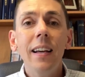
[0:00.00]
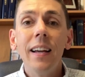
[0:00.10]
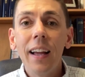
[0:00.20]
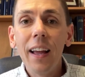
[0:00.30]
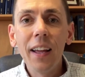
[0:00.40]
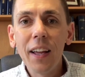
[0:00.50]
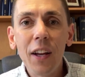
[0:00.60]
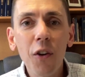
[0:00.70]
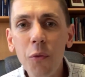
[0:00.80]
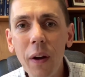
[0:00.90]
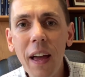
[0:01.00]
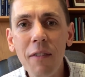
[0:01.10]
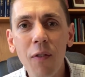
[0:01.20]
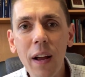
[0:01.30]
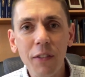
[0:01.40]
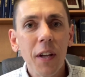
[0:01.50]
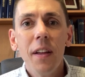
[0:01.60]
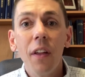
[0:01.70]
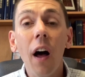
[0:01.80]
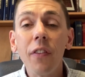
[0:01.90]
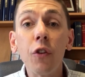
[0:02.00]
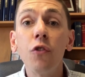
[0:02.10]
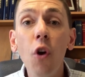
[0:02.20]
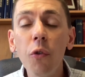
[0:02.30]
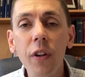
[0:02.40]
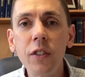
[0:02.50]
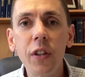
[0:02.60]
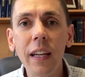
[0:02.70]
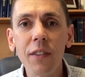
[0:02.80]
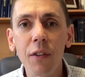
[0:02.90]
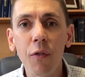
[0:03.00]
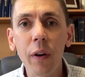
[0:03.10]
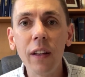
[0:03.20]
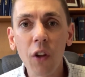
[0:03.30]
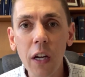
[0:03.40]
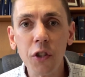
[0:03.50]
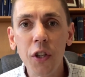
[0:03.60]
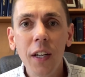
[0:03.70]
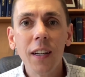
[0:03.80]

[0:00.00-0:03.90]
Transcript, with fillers: Here's where that phrase, uh, there's no such thing as a free lunch,